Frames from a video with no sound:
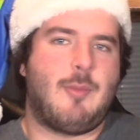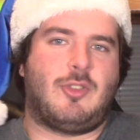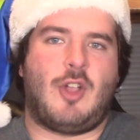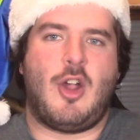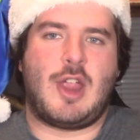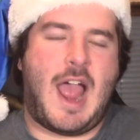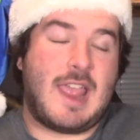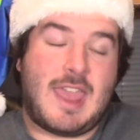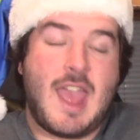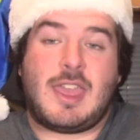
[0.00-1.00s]
sorry, I
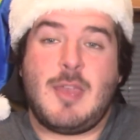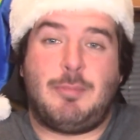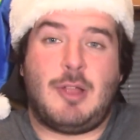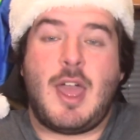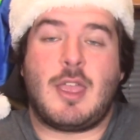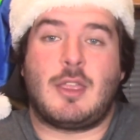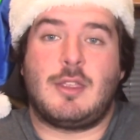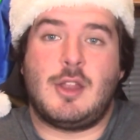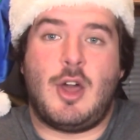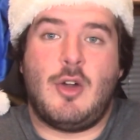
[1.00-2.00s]
can't keep playing,
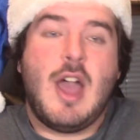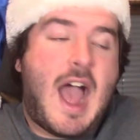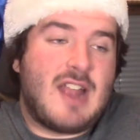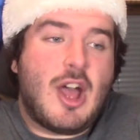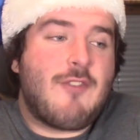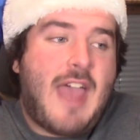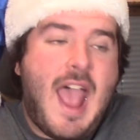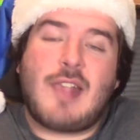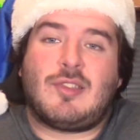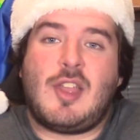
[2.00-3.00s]
you know? I know I've
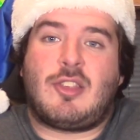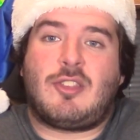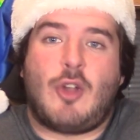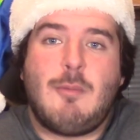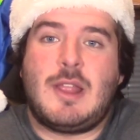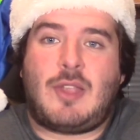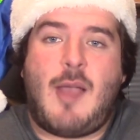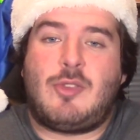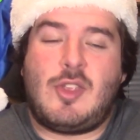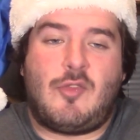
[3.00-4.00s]
asked this so many
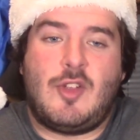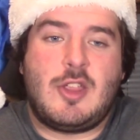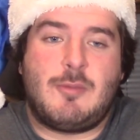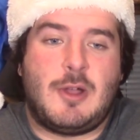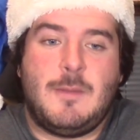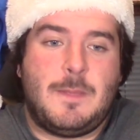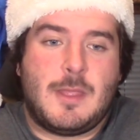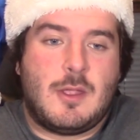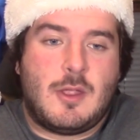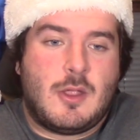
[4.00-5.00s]
times in this video, but
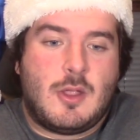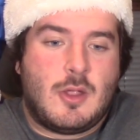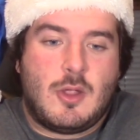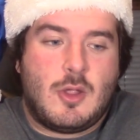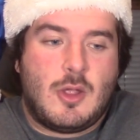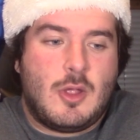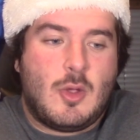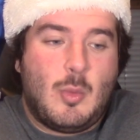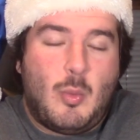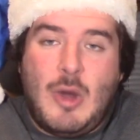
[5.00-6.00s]

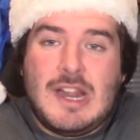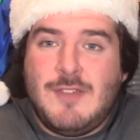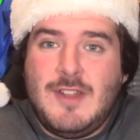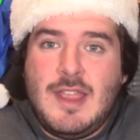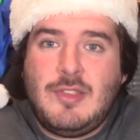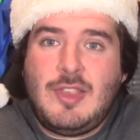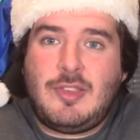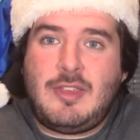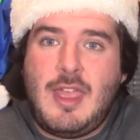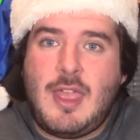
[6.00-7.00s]
what even is
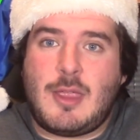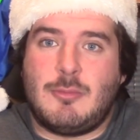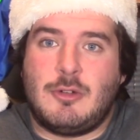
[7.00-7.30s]
this game?